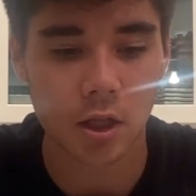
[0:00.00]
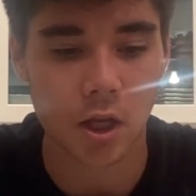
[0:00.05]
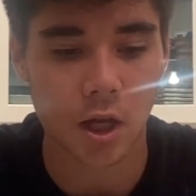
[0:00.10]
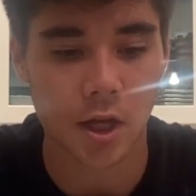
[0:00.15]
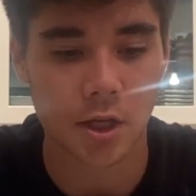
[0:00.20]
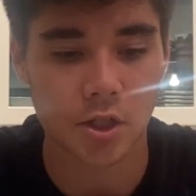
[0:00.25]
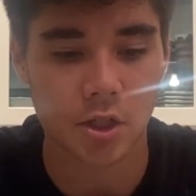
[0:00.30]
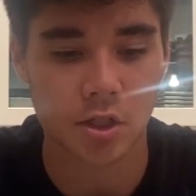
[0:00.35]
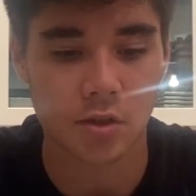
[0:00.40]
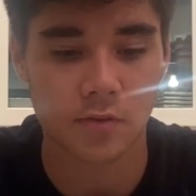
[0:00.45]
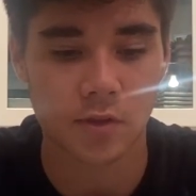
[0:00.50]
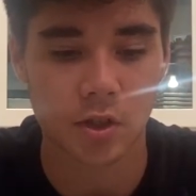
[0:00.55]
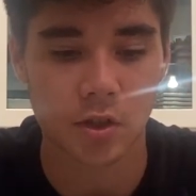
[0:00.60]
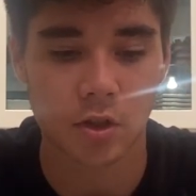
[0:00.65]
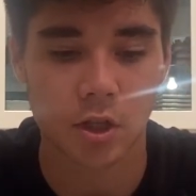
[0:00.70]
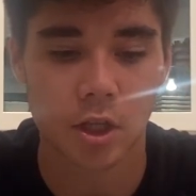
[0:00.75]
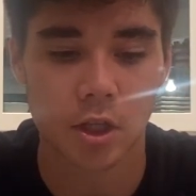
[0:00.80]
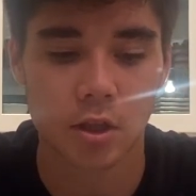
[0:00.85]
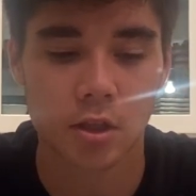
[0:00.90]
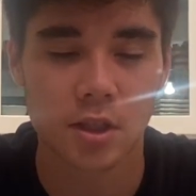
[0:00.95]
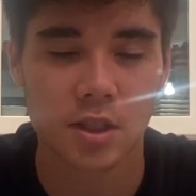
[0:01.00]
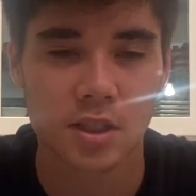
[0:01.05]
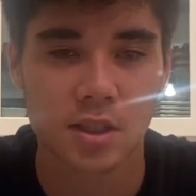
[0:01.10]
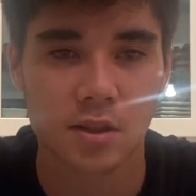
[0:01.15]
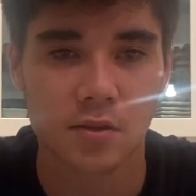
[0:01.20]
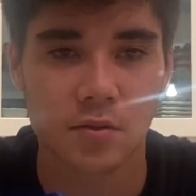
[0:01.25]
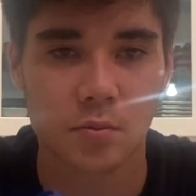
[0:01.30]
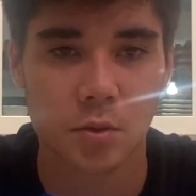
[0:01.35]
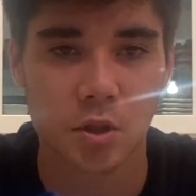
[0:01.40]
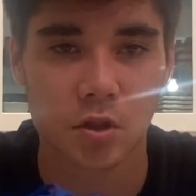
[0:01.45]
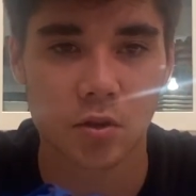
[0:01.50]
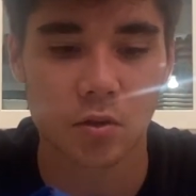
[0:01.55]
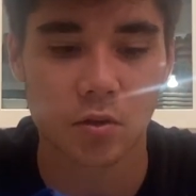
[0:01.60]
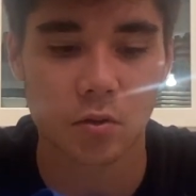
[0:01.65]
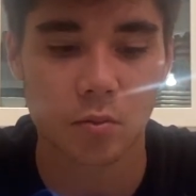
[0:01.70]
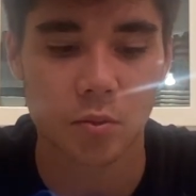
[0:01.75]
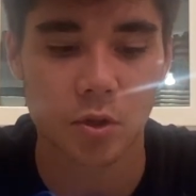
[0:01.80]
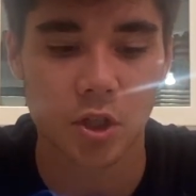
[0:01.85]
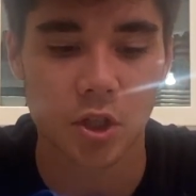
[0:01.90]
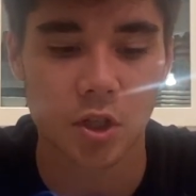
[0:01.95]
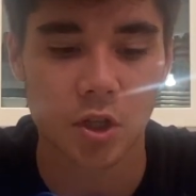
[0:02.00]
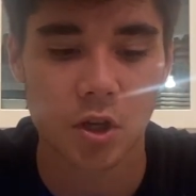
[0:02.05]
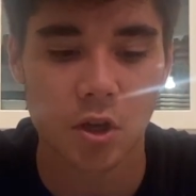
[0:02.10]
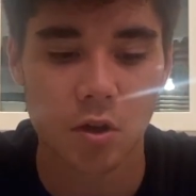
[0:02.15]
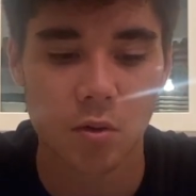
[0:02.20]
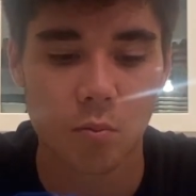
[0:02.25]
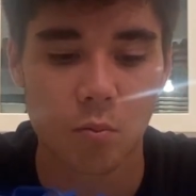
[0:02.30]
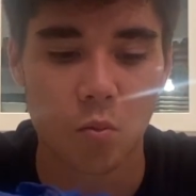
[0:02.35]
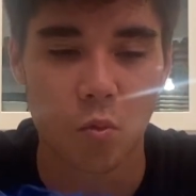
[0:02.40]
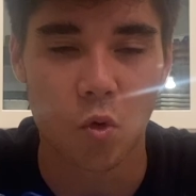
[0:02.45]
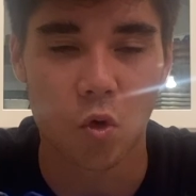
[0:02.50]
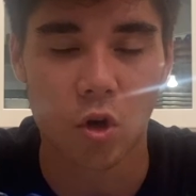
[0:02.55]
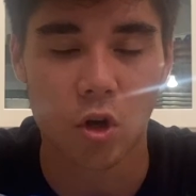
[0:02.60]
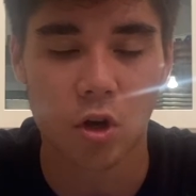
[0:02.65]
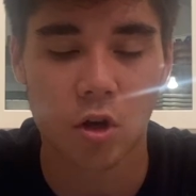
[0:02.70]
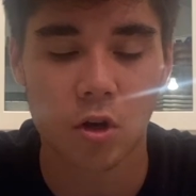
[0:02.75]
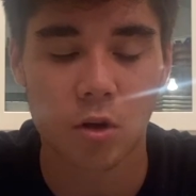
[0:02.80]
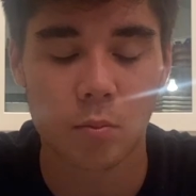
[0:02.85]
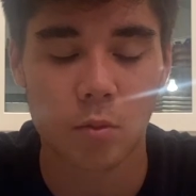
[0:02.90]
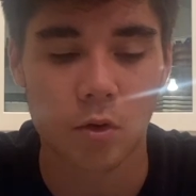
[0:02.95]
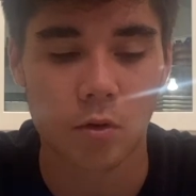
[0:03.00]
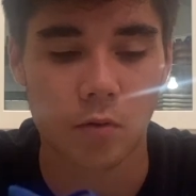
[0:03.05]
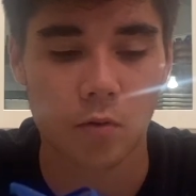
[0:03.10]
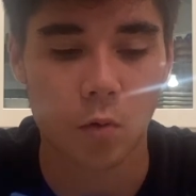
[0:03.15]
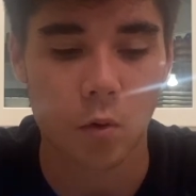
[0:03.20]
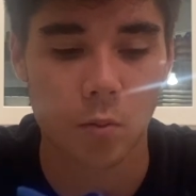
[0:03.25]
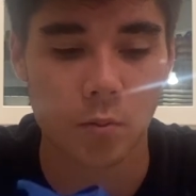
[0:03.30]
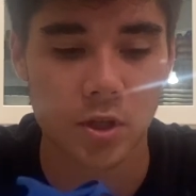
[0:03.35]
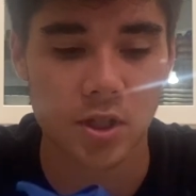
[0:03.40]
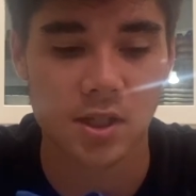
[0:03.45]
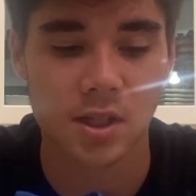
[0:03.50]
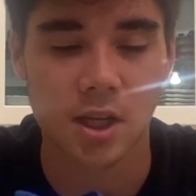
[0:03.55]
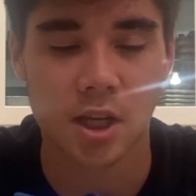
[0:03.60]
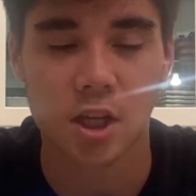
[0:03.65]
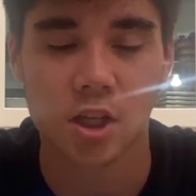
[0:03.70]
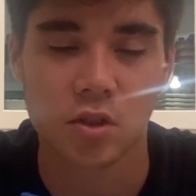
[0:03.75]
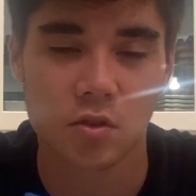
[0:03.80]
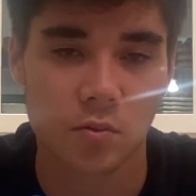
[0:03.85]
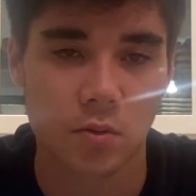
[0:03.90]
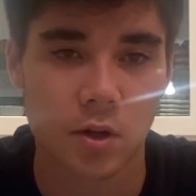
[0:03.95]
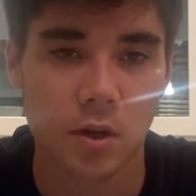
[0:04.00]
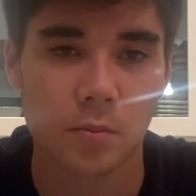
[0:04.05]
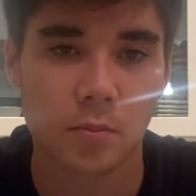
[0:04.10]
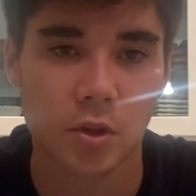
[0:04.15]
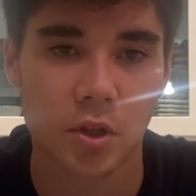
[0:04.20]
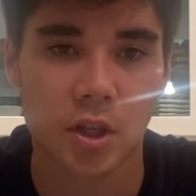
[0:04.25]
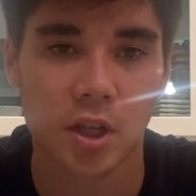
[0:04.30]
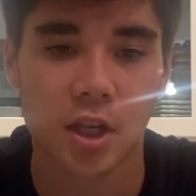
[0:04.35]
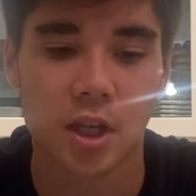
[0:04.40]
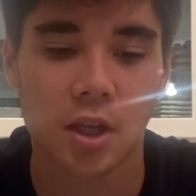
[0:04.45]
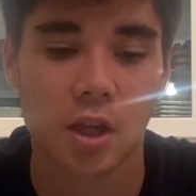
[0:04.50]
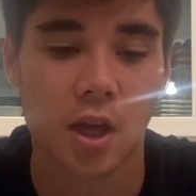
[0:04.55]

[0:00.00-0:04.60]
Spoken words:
I just feel like this gives me a little bit more performance gains when I'm playing,